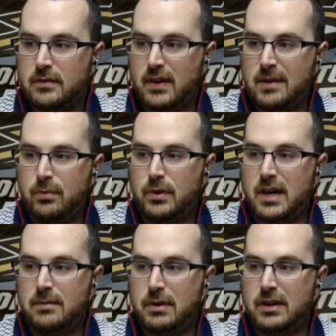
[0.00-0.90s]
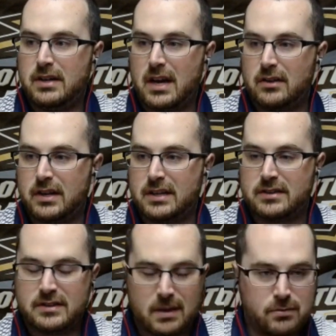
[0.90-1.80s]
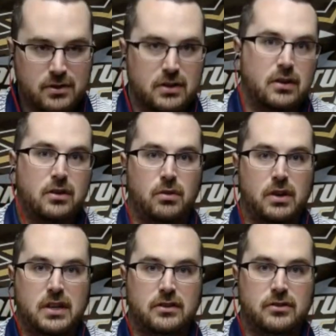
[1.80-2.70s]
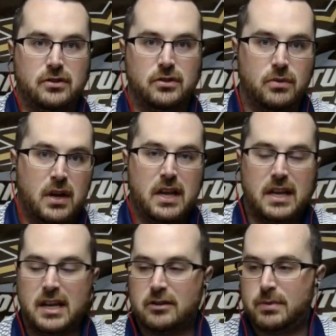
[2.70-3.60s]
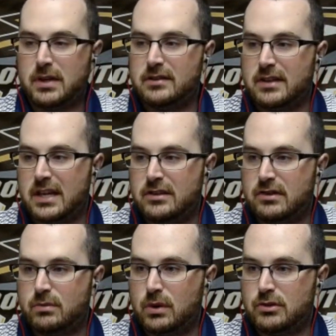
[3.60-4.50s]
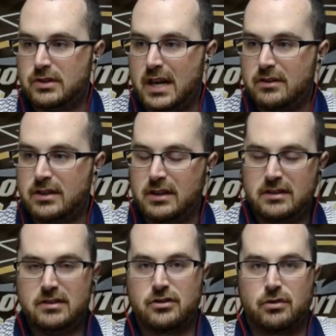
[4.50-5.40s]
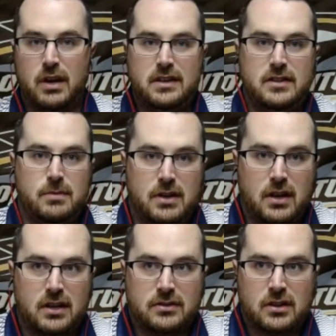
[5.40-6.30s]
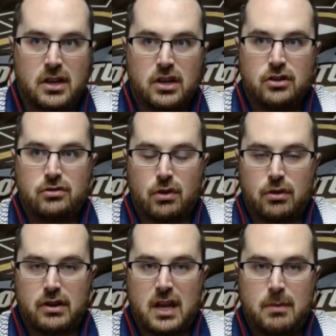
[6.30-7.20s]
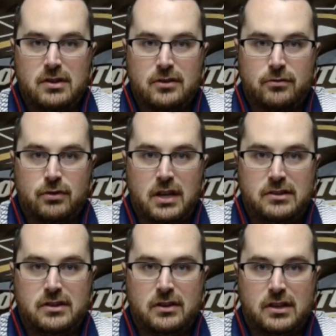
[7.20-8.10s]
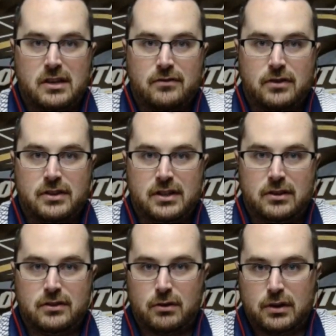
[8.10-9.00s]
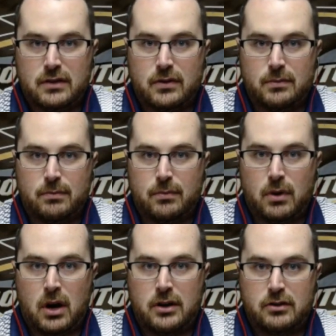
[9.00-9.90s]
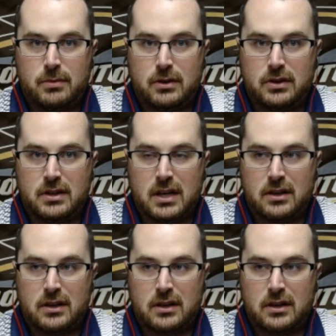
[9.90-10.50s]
$5.9 million exception, according to ESPN's Adrian Wojnarowski. This is crazy because Schroder came into free agency looking for a deal north of $100 million.